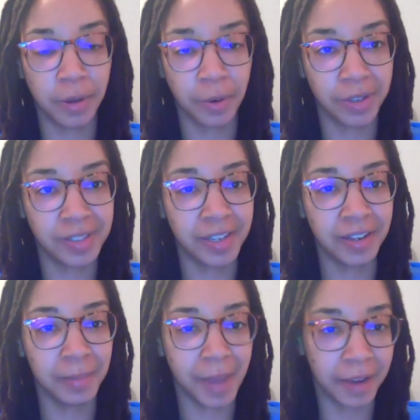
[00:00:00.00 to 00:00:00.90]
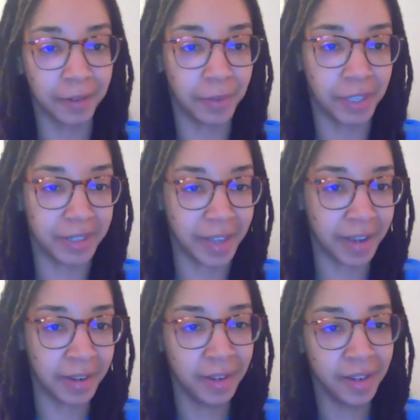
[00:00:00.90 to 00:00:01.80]
your team every
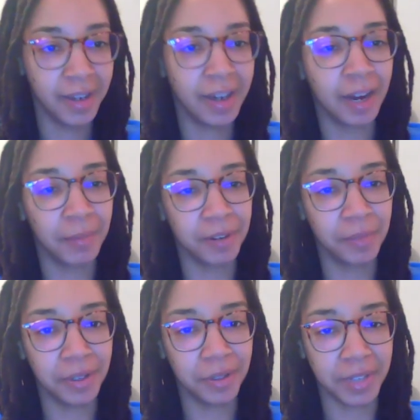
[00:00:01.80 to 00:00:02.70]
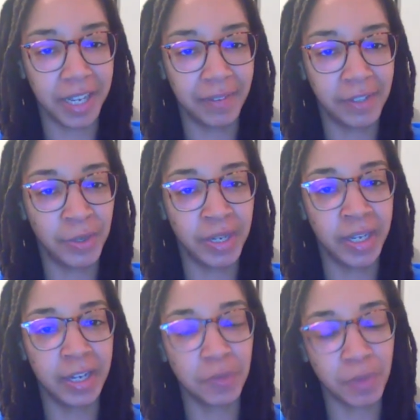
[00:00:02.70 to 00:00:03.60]
day. I'm Camille Davis. You can
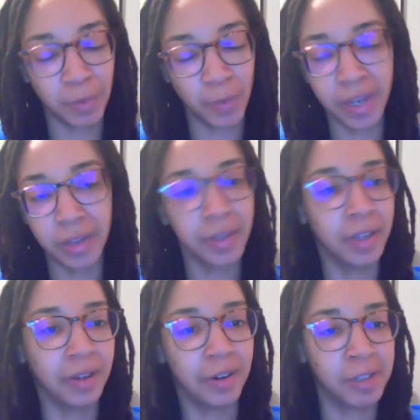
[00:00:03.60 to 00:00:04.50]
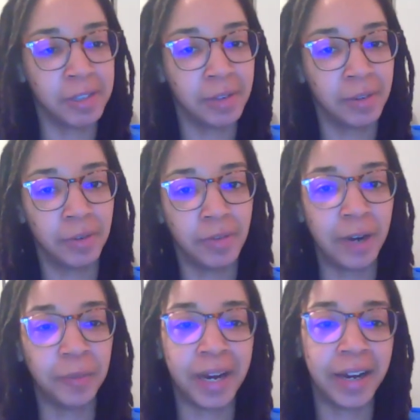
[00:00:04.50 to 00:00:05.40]
catch me weekly on the Technical
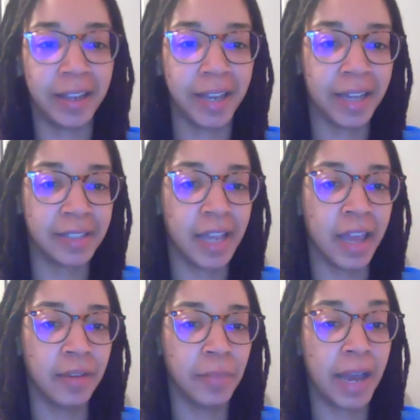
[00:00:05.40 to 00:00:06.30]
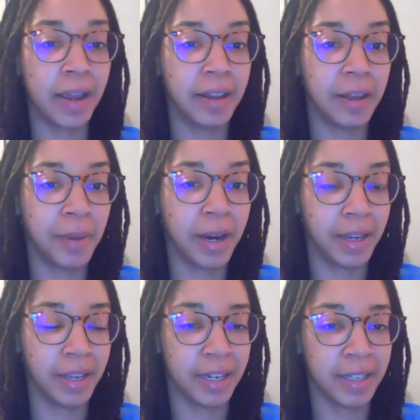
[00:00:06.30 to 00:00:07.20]
Foul Podcast and the Pack a Day
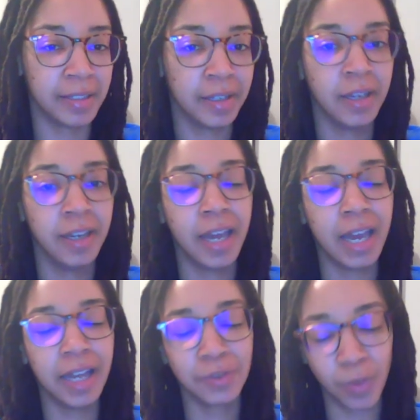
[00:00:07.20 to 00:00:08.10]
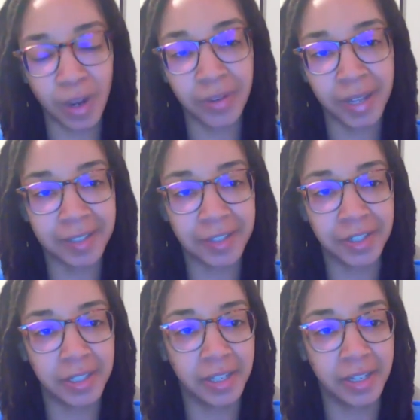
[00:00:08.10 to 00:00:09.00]
Podcast, as well as
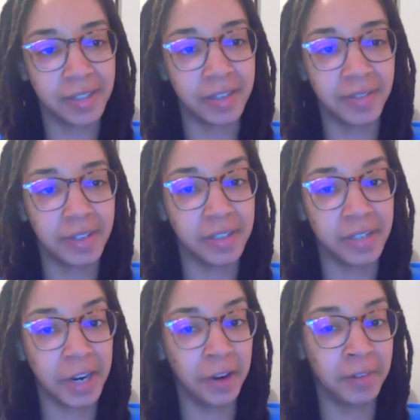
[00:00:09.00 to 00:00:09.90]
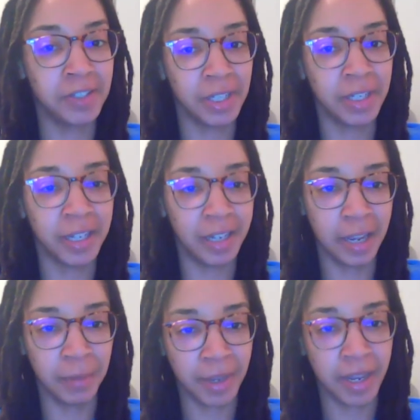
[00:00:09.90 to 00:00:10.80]
Cheesehead TV's Carry the G and
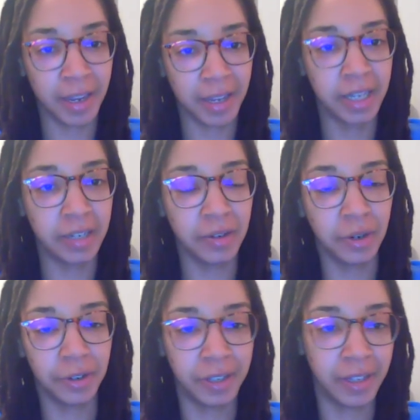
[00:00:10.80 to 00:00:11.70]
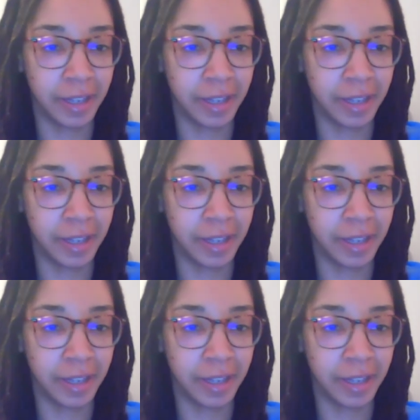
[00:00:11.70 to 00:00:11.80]
MKE during the